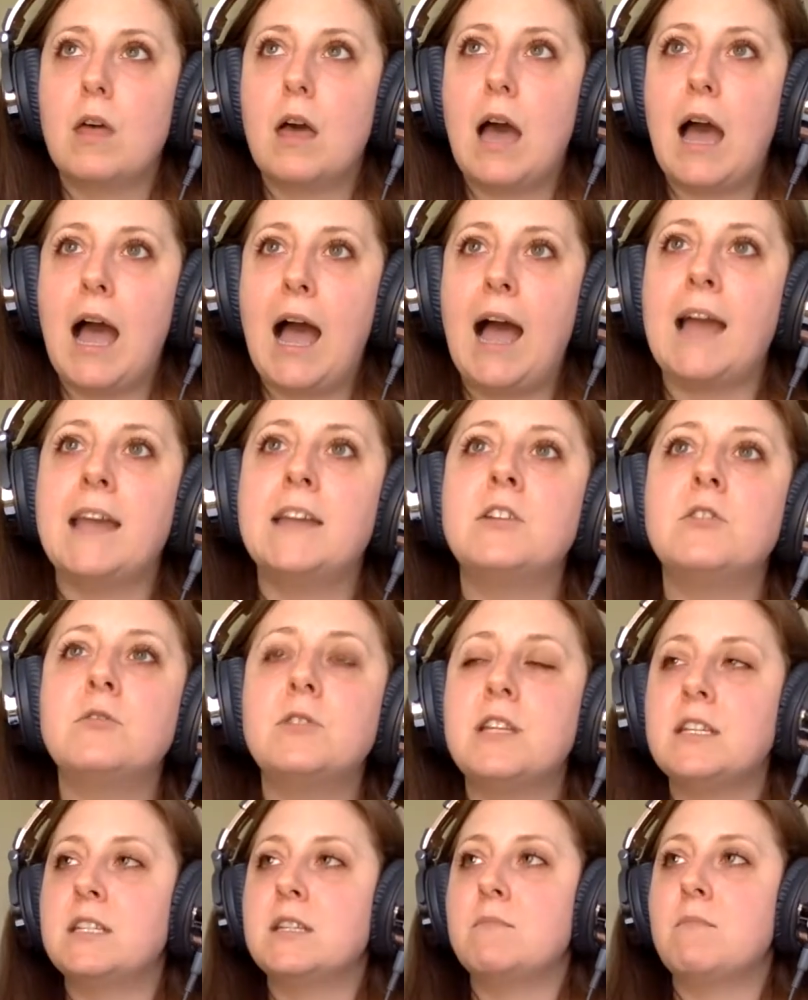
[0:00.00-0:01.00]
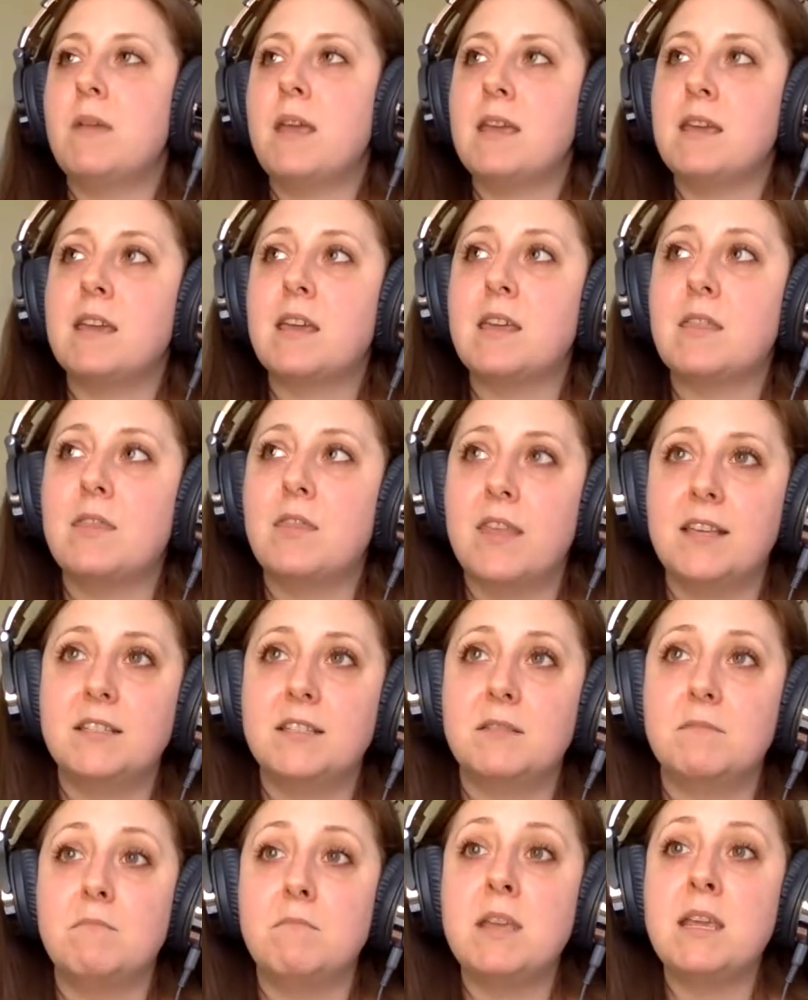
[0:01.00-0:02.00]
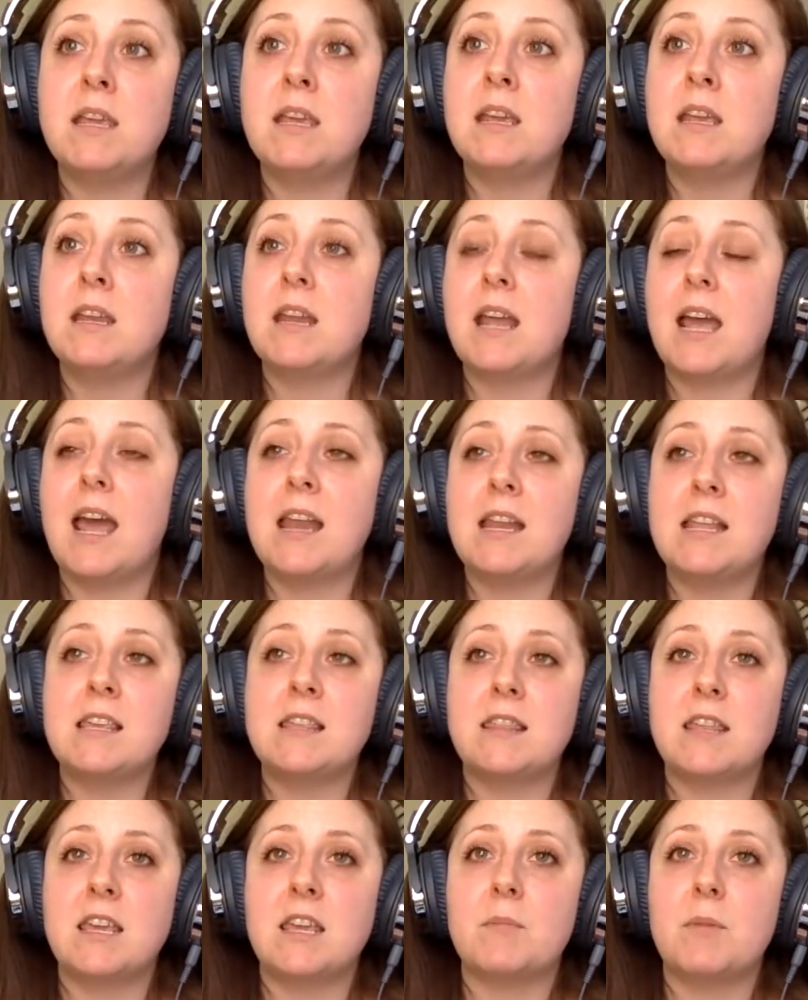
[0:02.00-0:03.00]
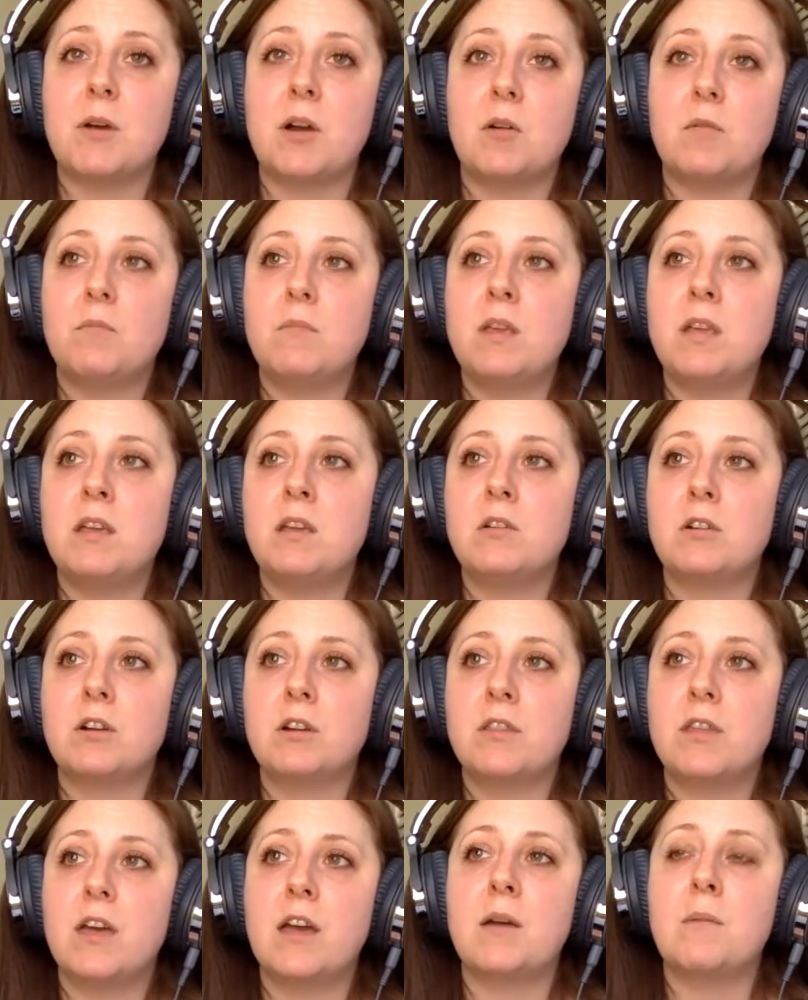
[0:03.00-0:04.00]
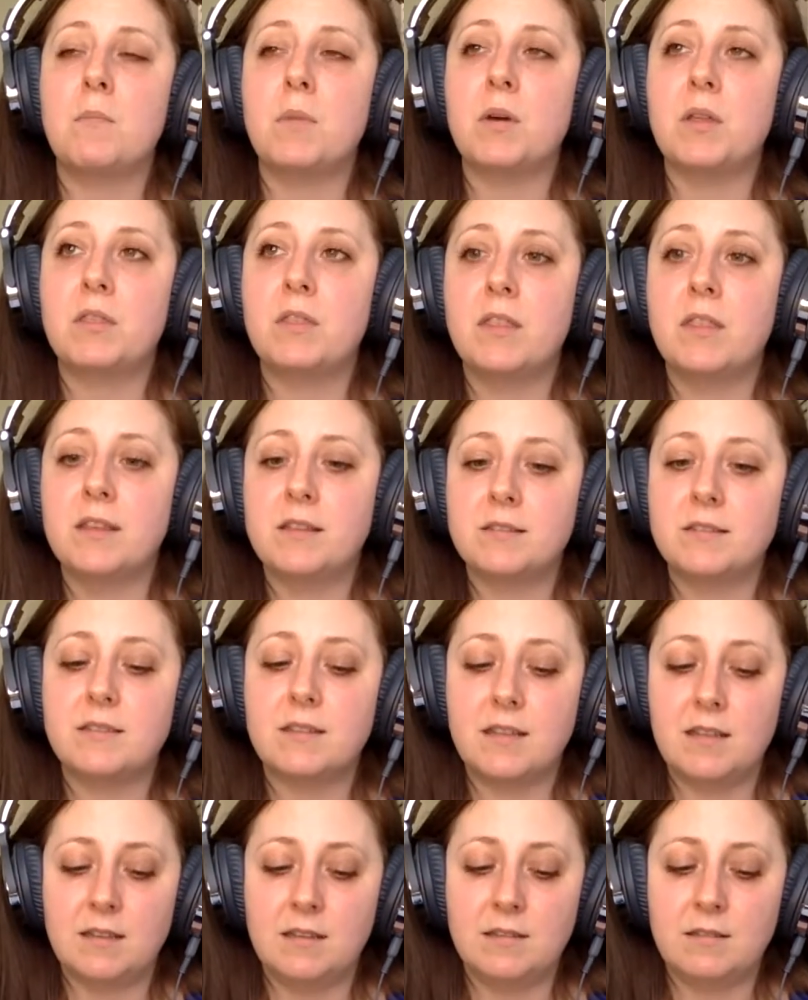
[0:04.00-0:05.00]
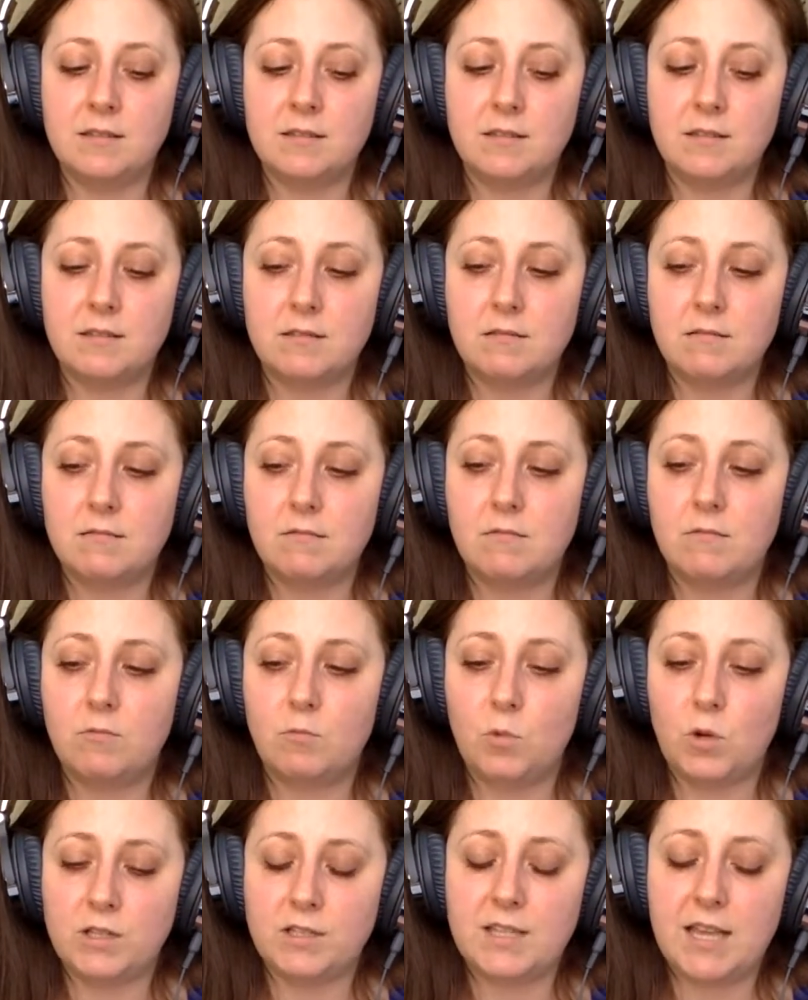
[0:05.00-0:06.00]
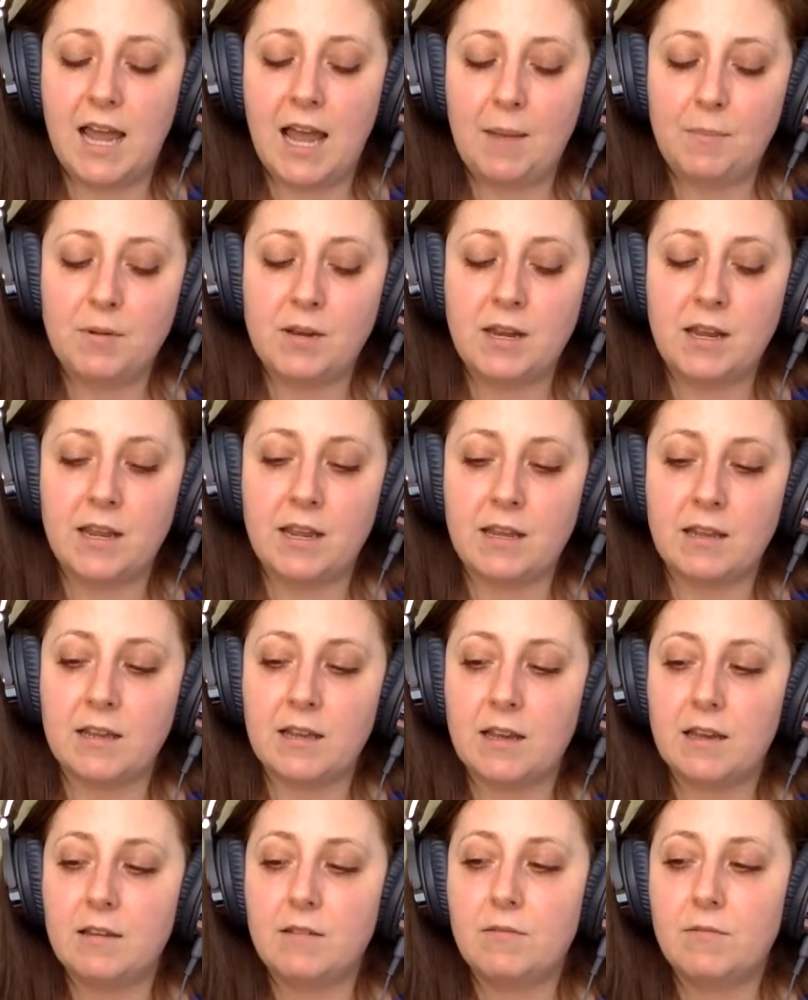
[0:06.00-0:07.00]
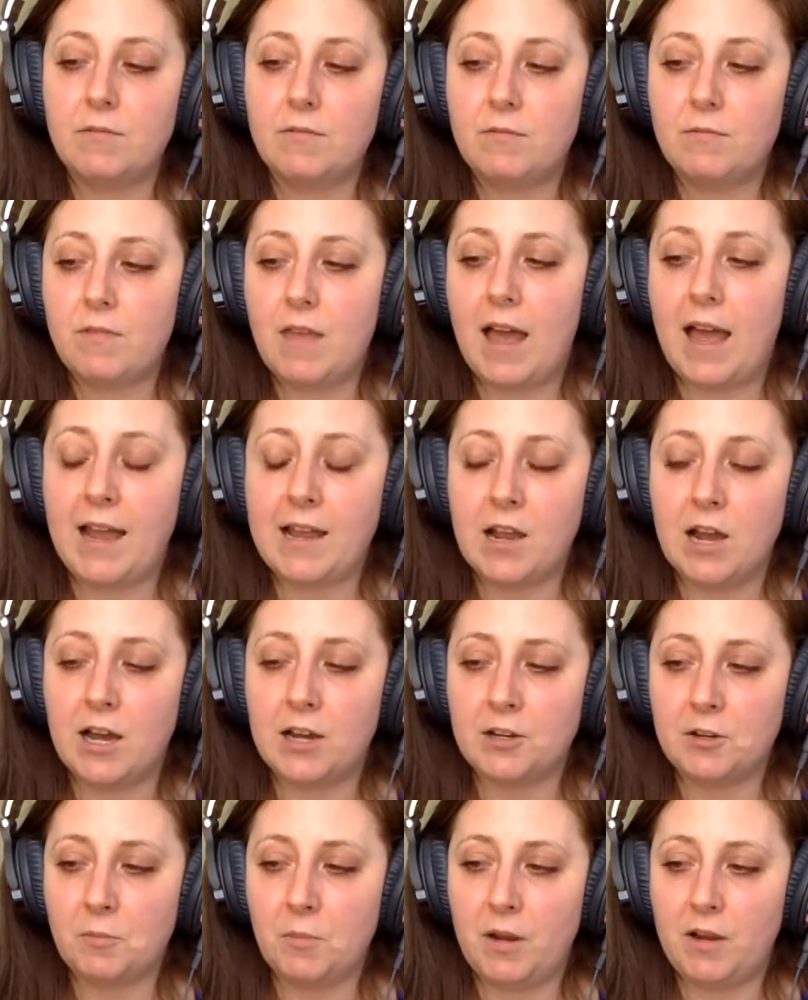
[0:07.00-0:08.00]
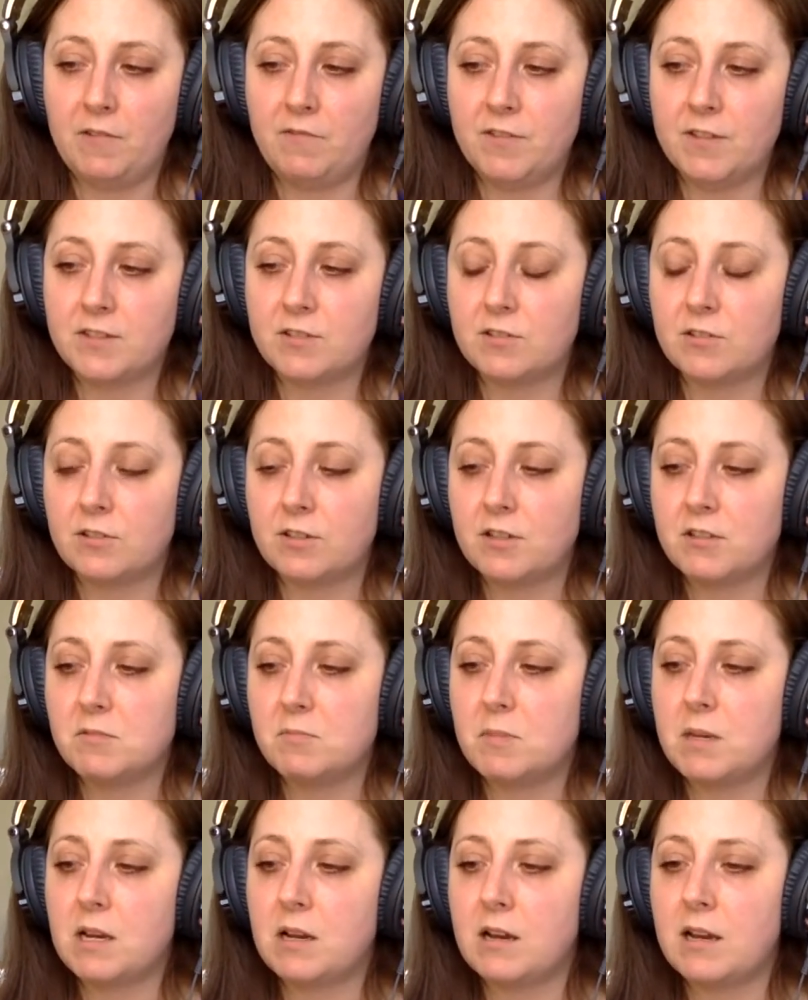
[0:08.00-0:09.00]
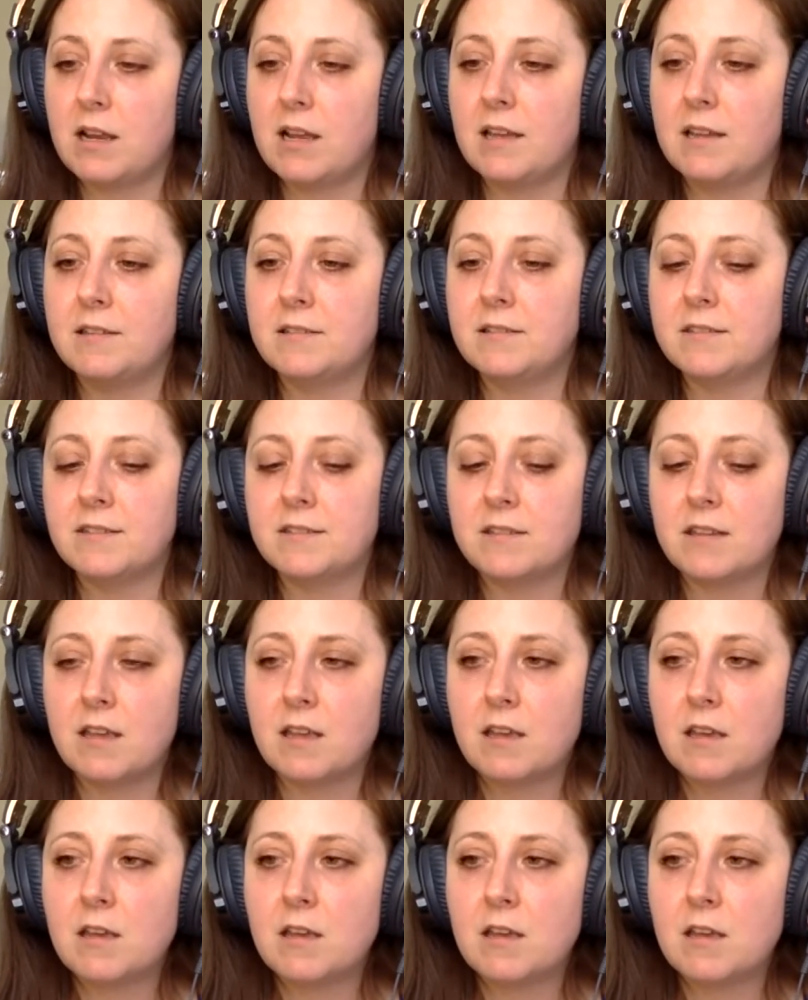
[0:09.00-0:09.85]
I don't need to make this mean anything about me or them, but this is what's happening. I honor my physical experience.